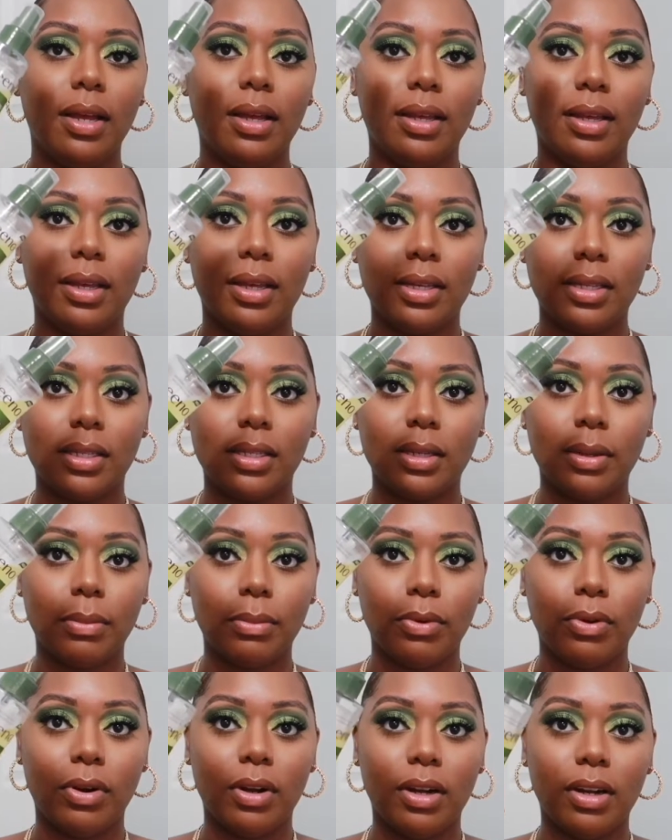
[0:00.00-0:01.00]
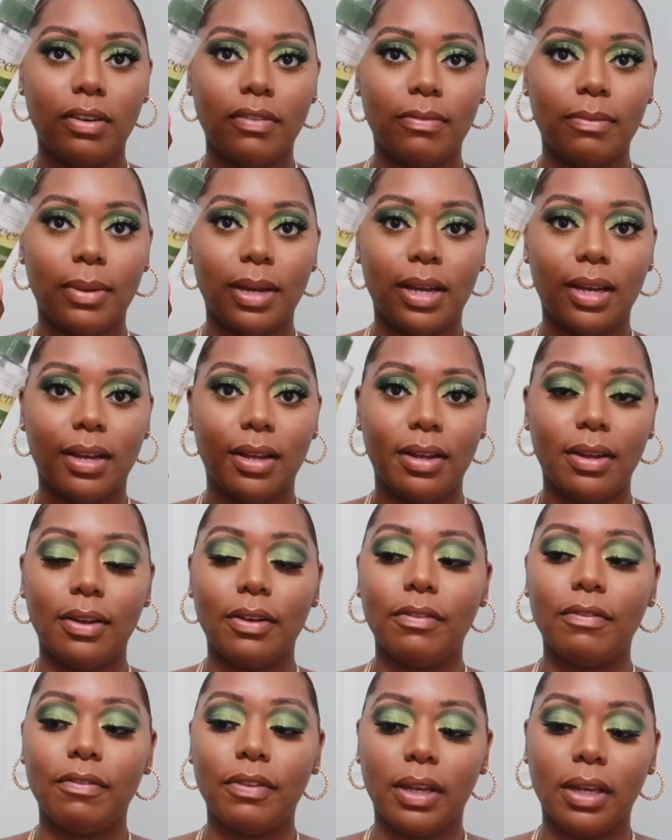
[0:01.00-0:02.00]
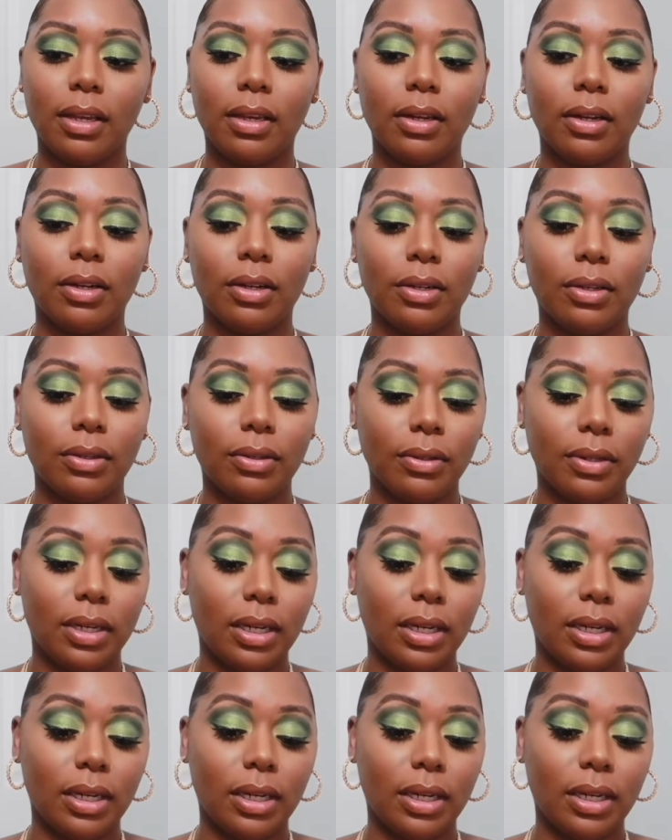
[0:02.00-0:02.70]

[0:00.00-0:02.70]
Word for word: get some more of my Aveeno